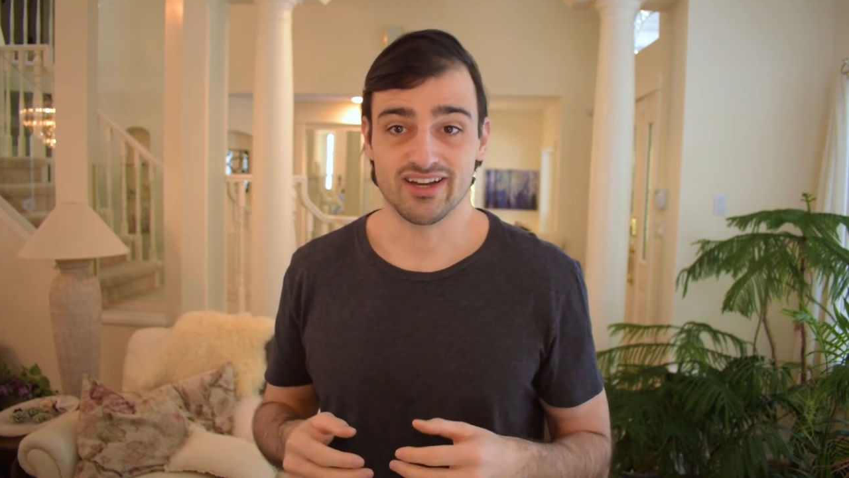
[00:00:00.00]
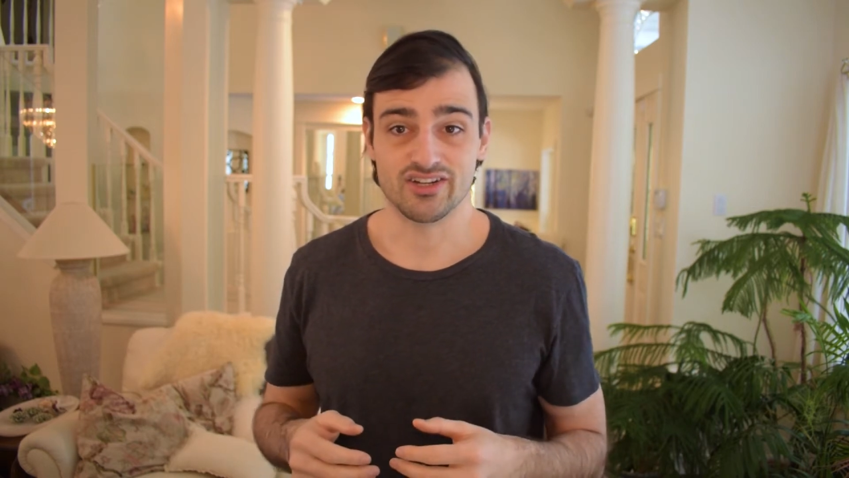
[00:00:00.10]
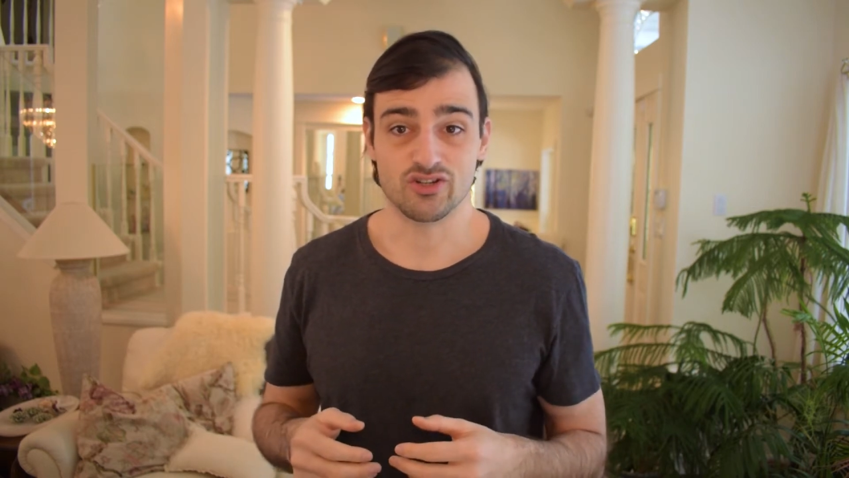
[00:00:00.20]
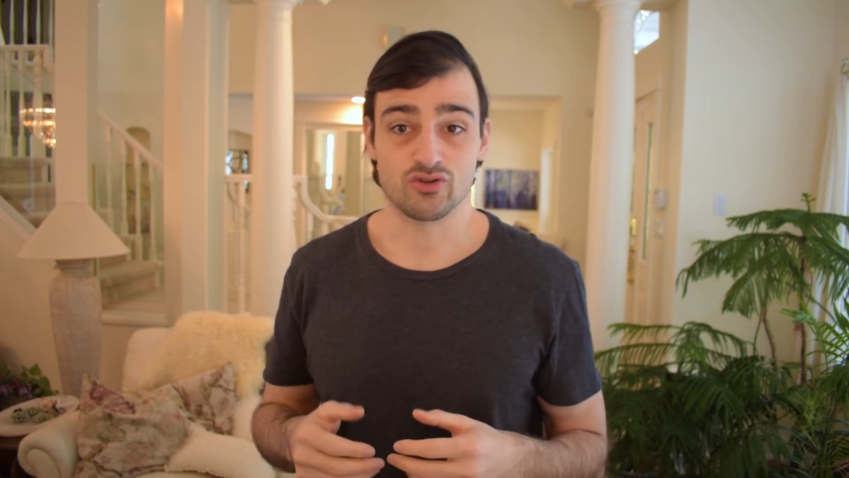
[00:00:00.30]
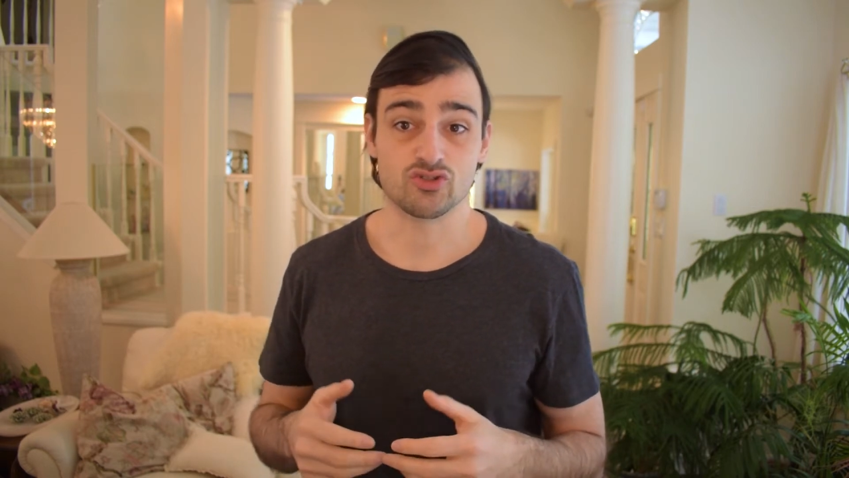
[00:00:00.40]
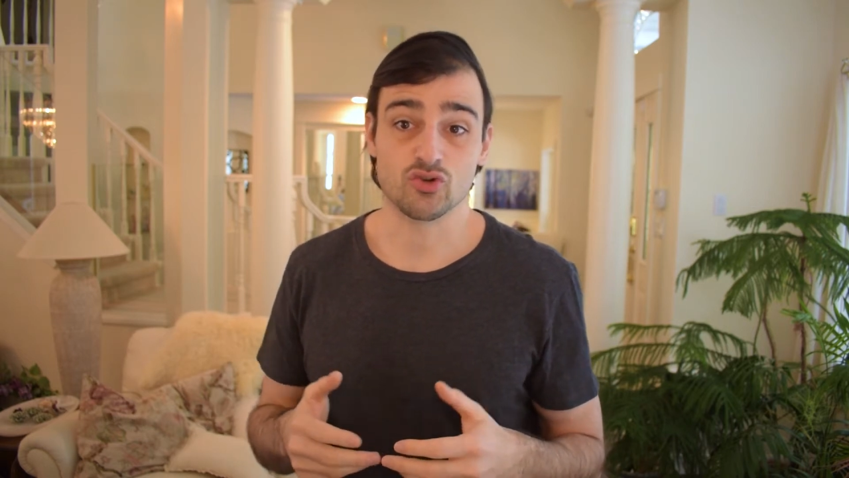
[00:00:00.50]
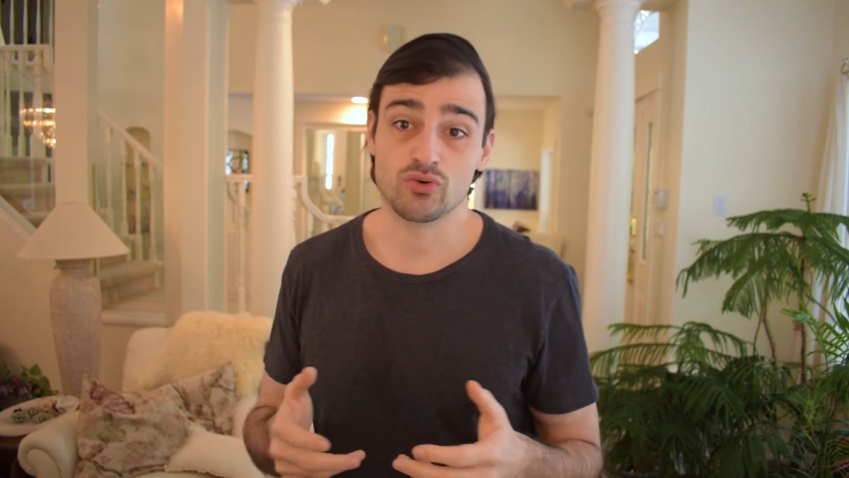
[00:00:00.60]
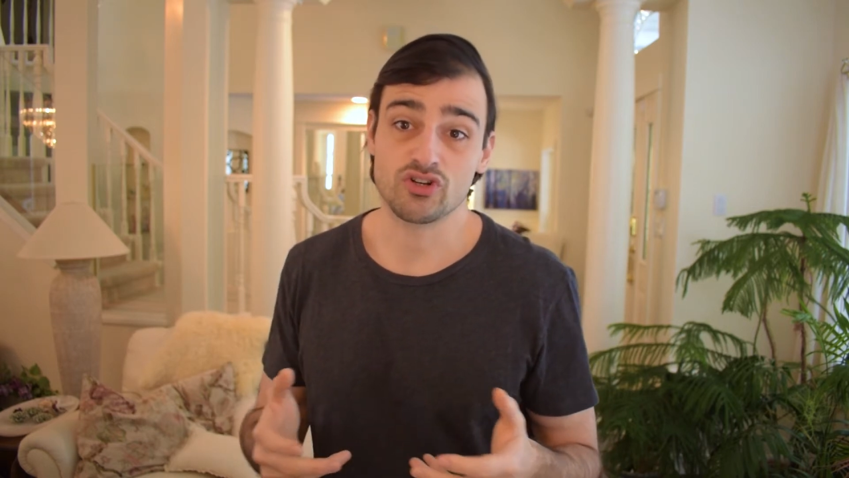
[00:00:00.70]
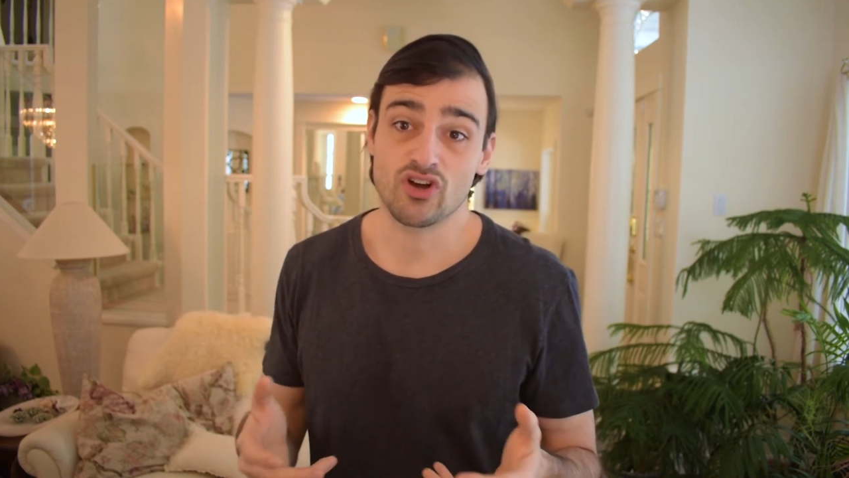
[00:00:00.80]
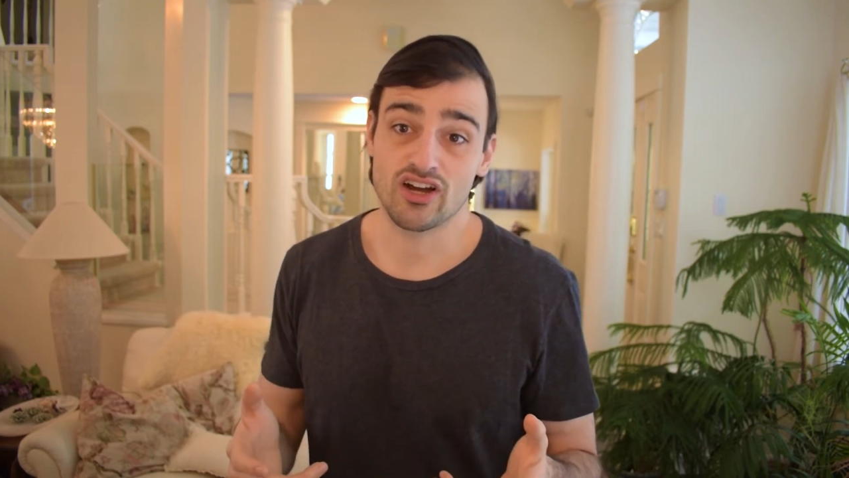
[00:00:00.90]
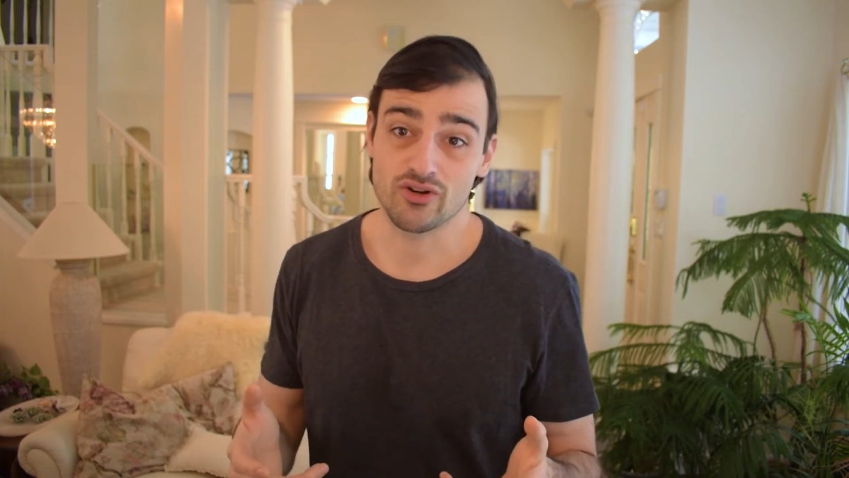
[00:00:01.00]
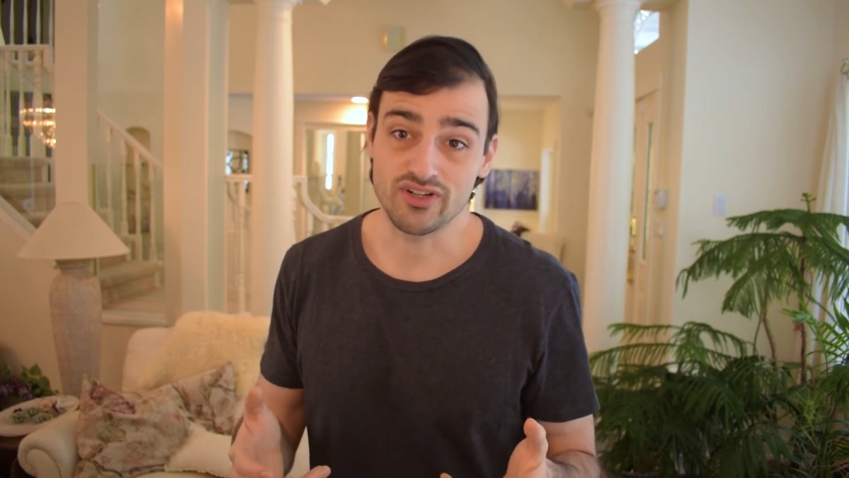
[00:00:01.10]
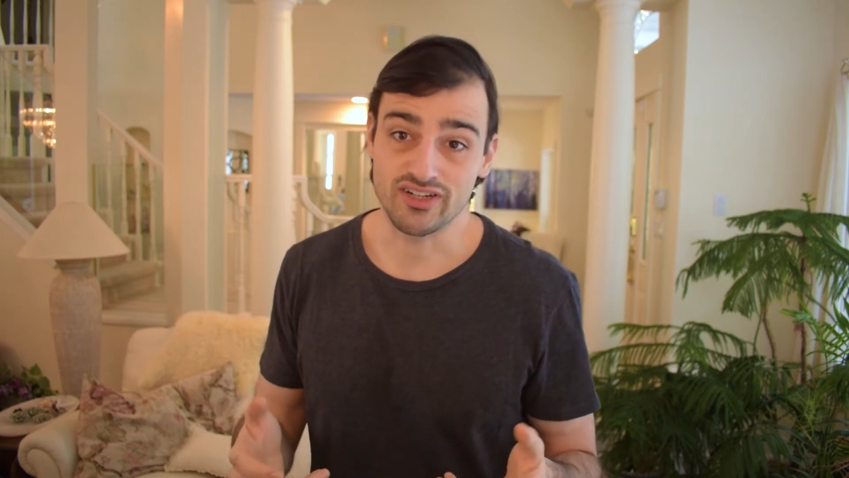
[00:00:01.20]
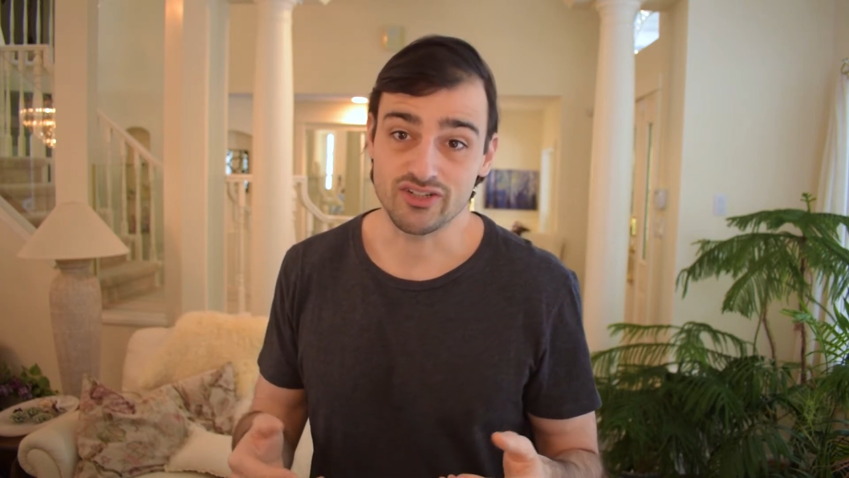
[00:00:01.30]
Do you control when you're hungry?